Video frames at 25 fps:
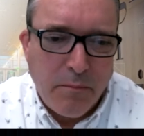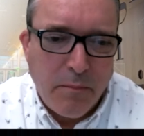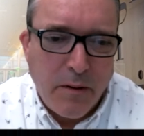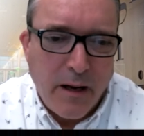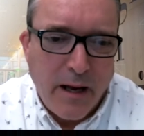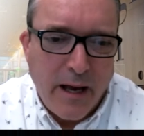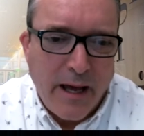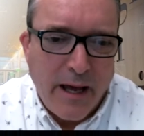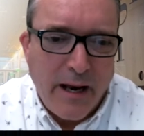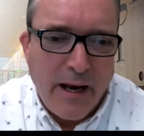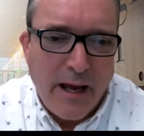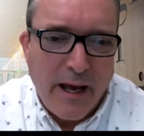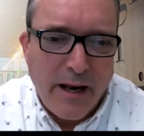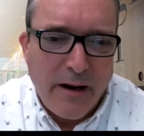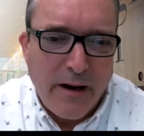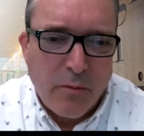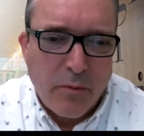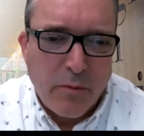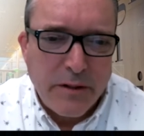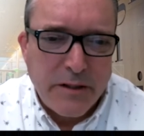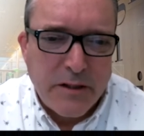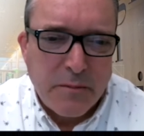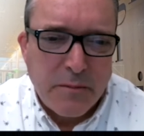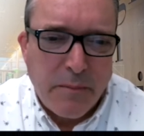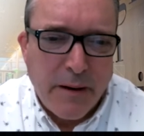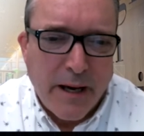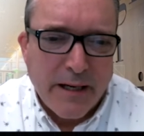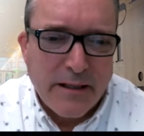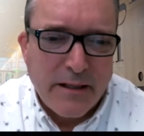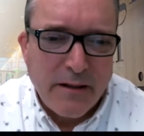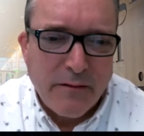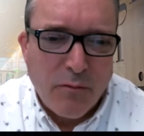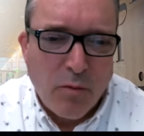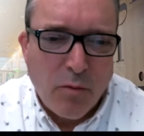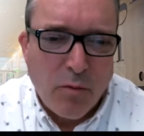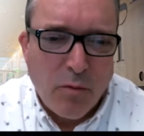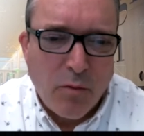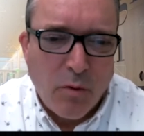and a respect
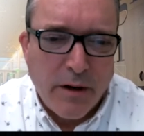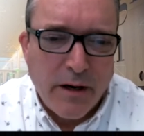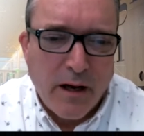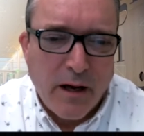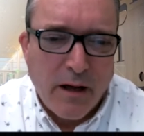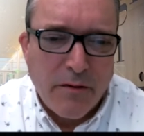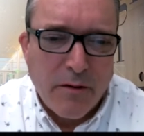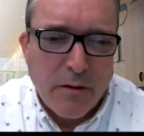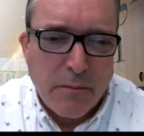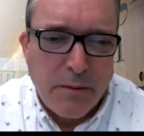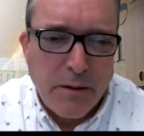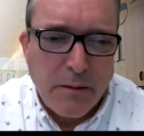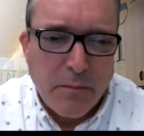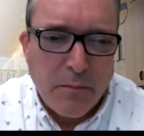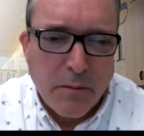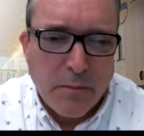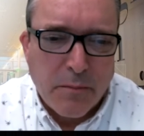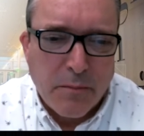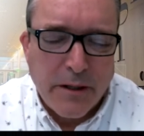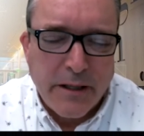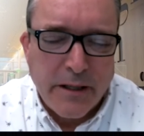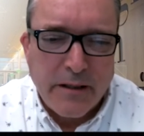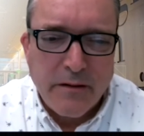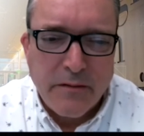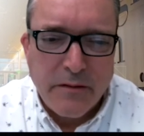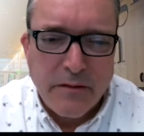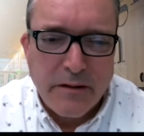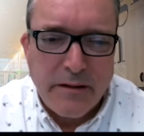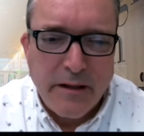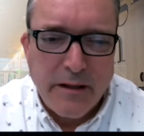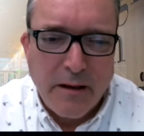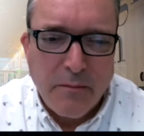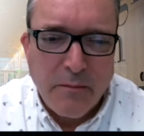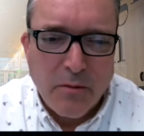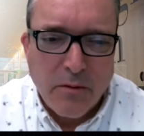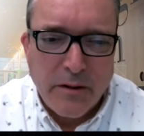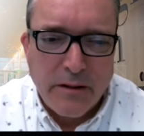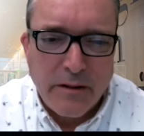of what other people bring to the
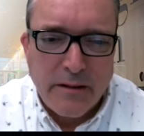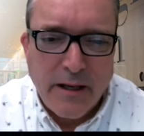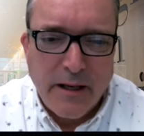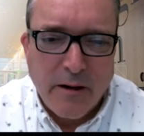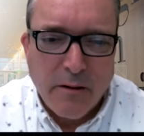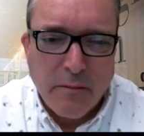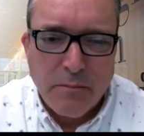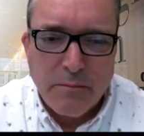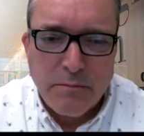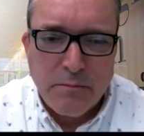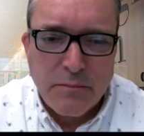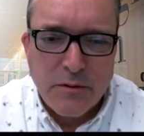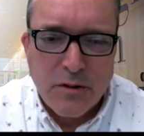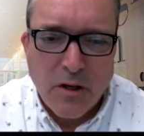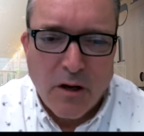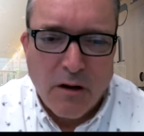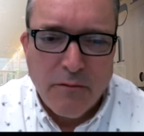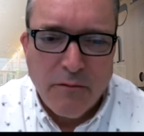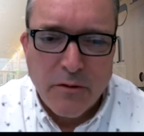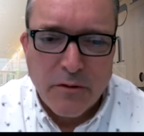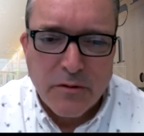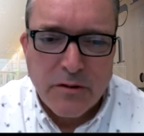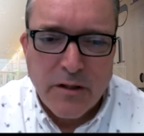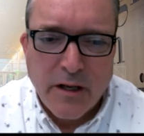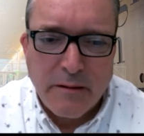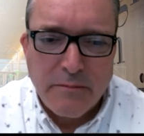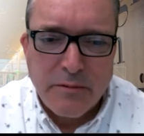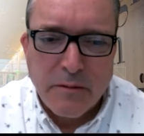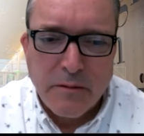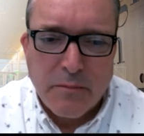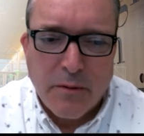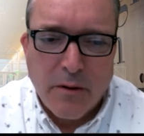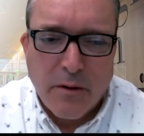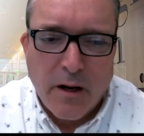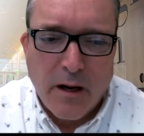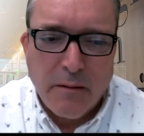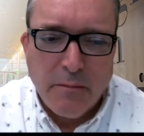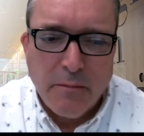table and to help solve those types of
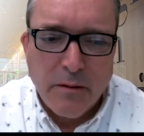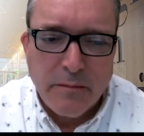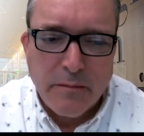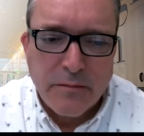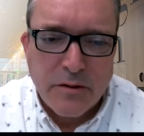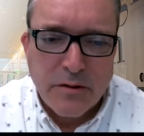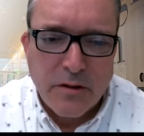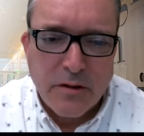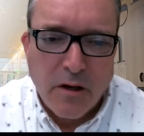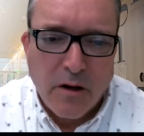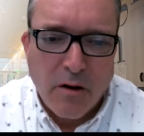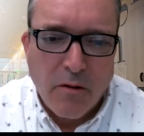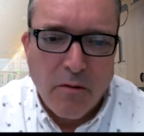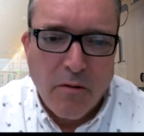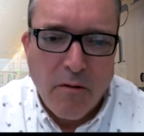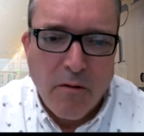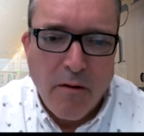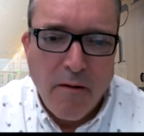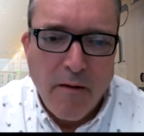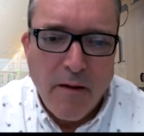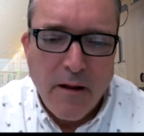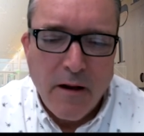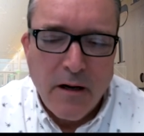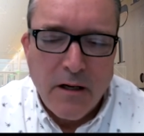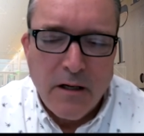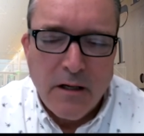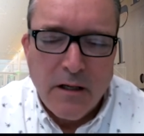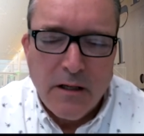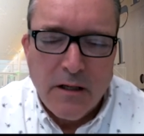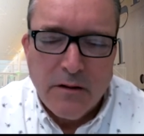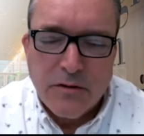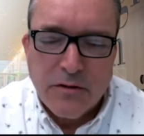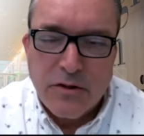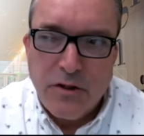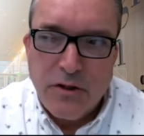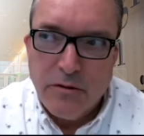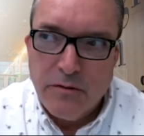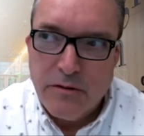problems. So
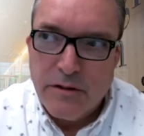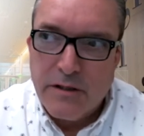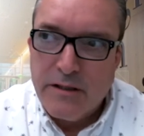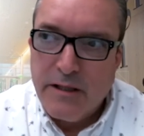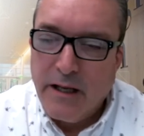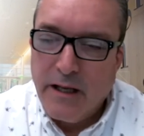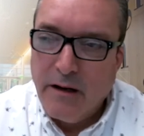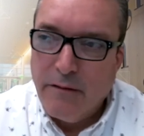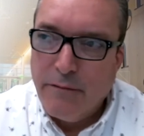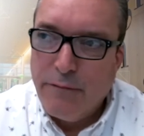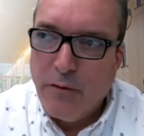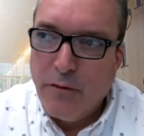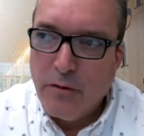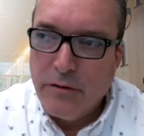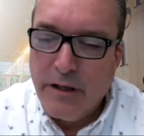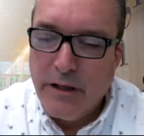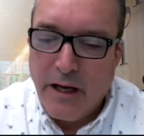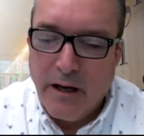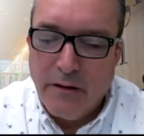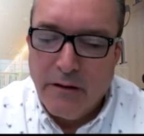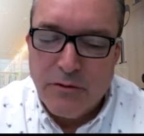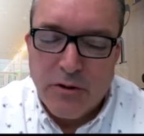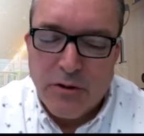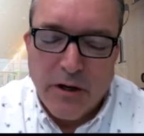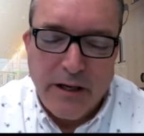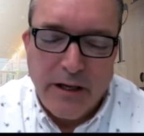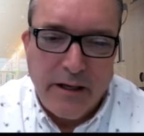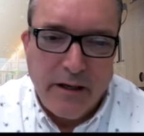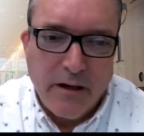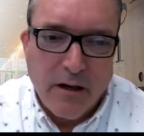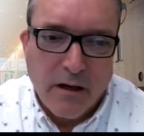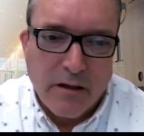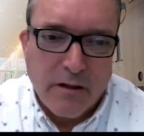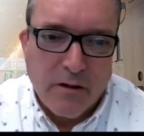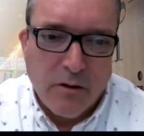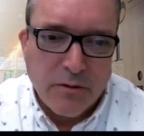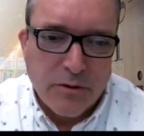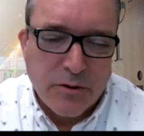students did a full day of training
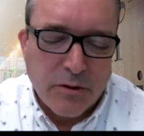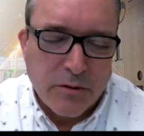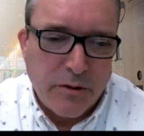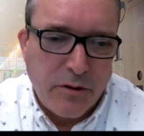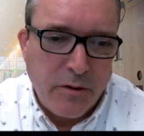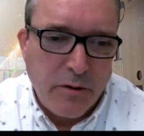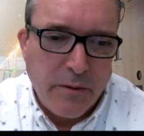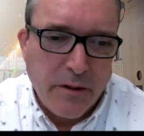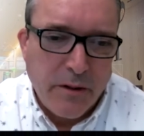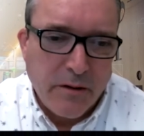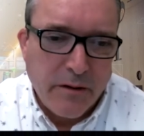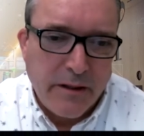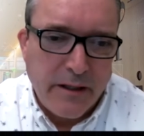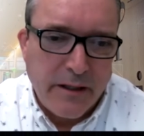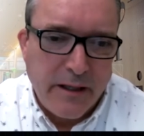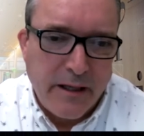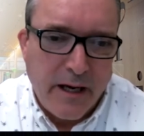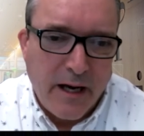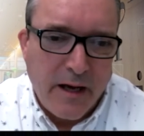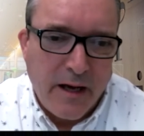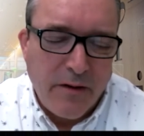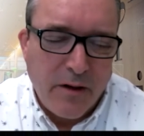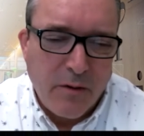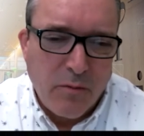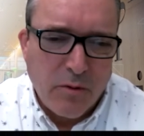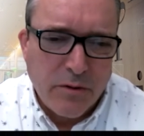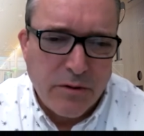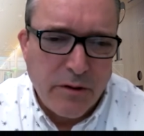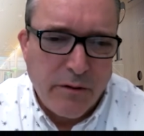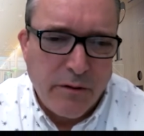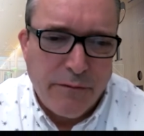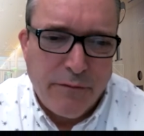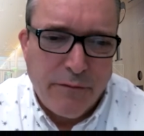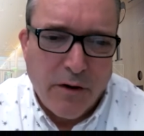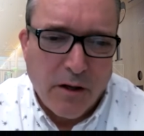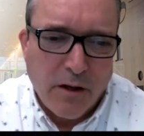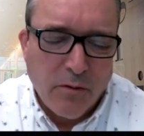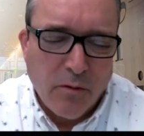on cultural humility, and then we'll do
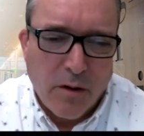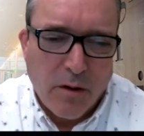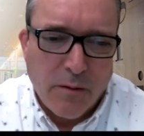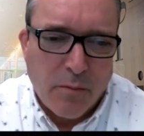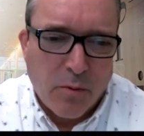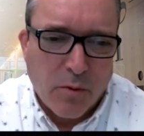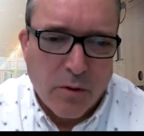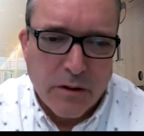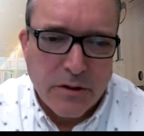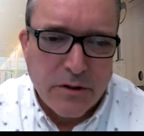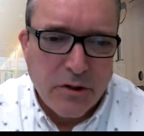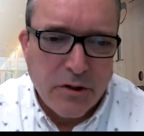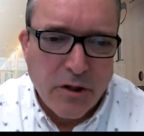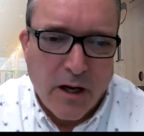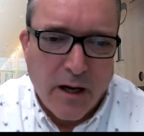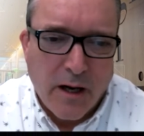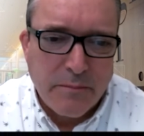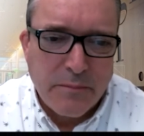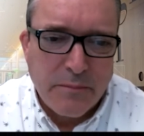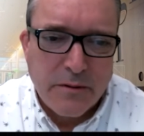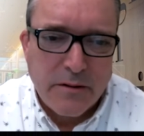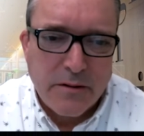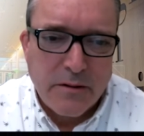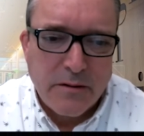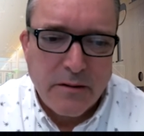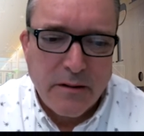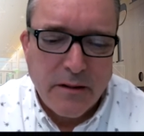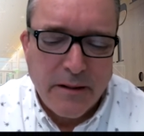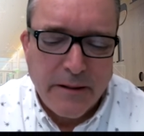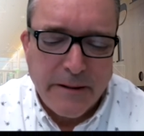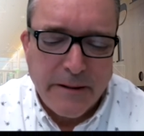follow-up workshops